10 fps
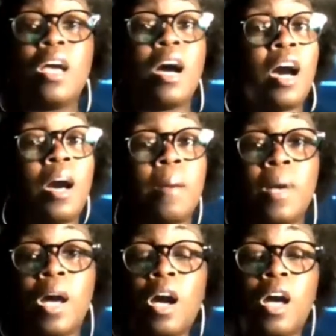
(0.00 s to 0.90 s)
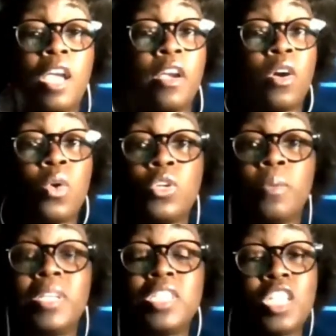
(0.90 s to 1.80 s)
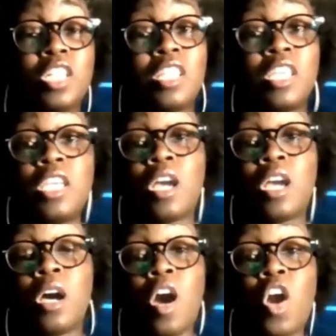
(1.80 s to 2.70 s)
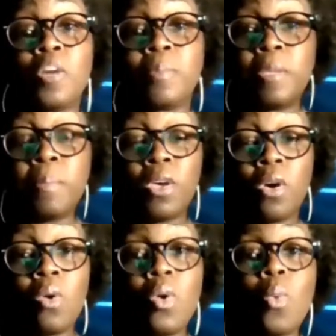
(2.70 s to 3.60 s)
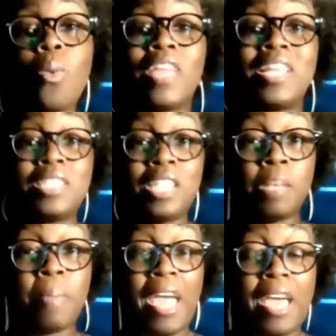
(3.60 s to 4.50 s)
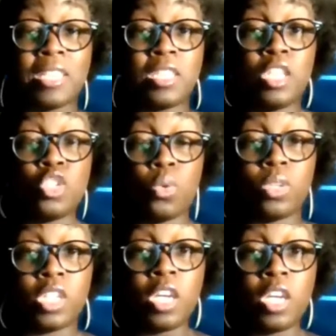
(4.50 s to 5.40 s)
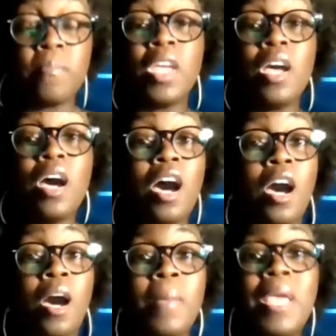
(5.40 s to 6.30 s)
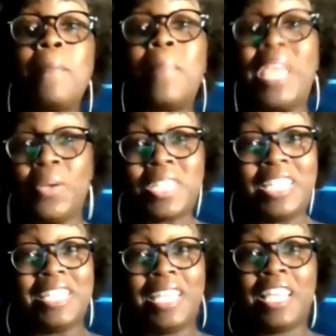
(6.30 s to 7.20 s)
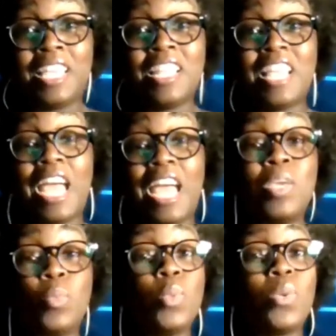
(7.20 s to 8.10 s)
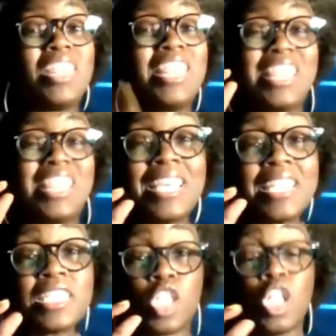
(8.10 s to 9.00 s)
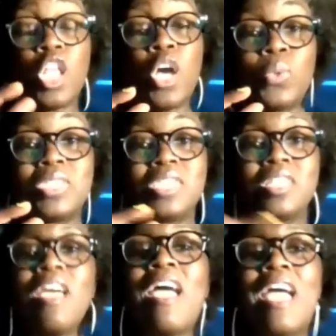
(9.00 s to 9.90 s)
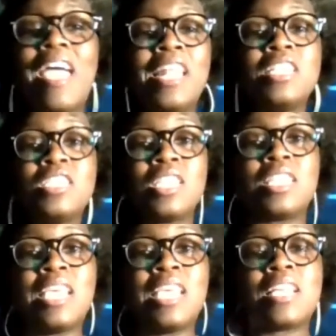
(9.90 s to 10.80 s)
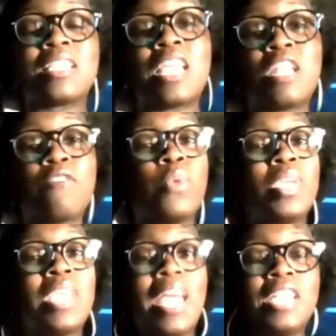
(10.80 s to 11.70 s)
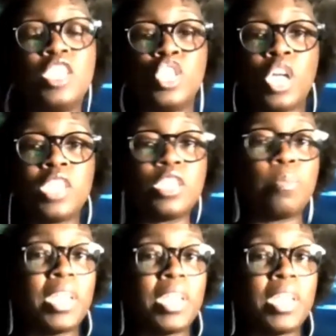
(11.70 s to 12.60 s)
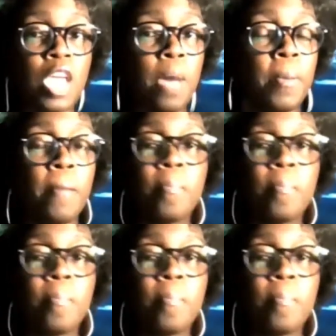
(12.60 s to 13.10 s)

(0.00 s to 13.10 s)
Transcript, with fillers: Um, uh, Eric Holder mentioned the uh, heartbeat bill. While that did pass in Georgia, um, it barely did. I mean, we were this close. And it, to think that if we had just picked up